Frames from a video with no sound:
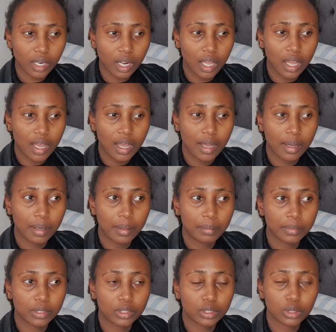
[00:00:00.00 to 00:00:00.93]

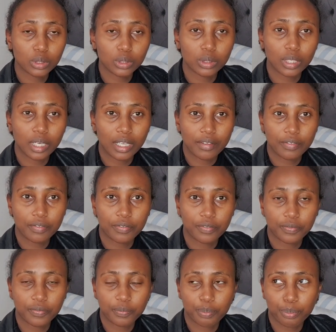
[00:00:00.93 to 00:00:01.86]
So I
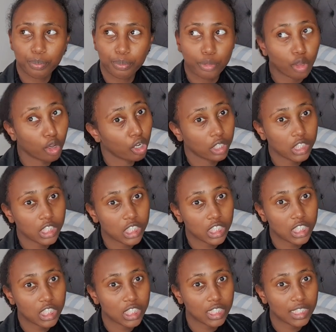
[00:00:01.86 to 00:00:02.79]
thought
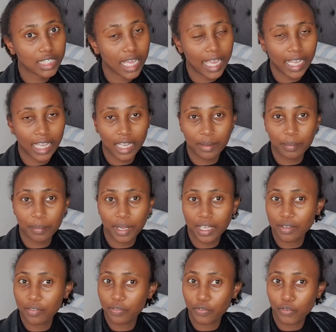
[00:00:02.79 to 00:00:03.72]
I can
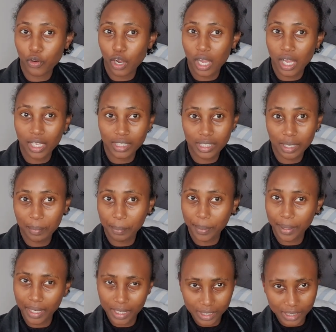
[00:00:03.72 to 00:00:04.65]
buy for her some
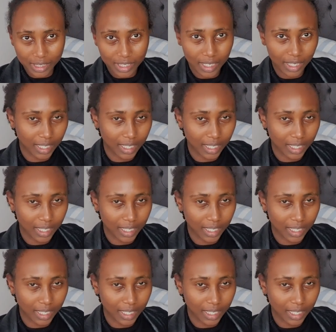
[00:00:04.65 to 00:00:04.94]
plates that